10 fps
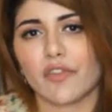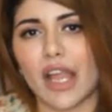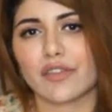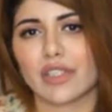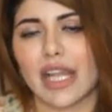
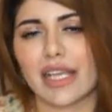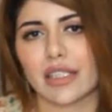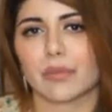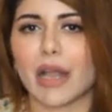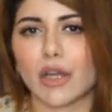5 still has
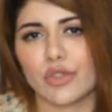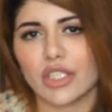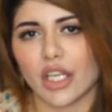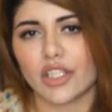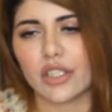like a
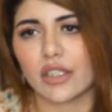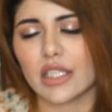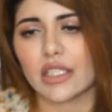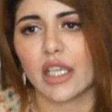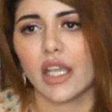powdery touch to
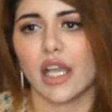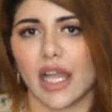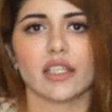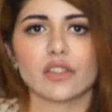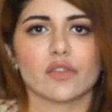this,
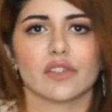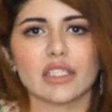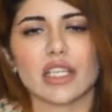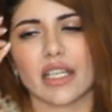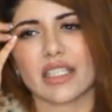and it's
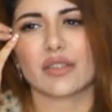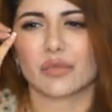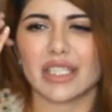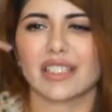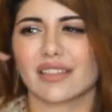obviously kind of
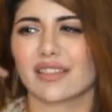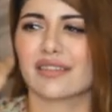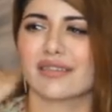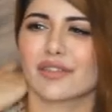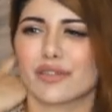sweet
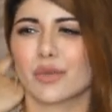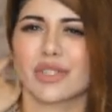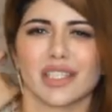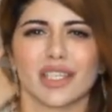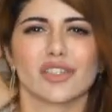and
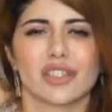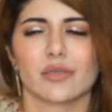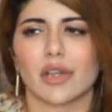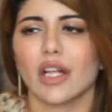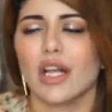rosy-ish
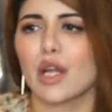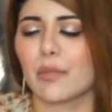as well.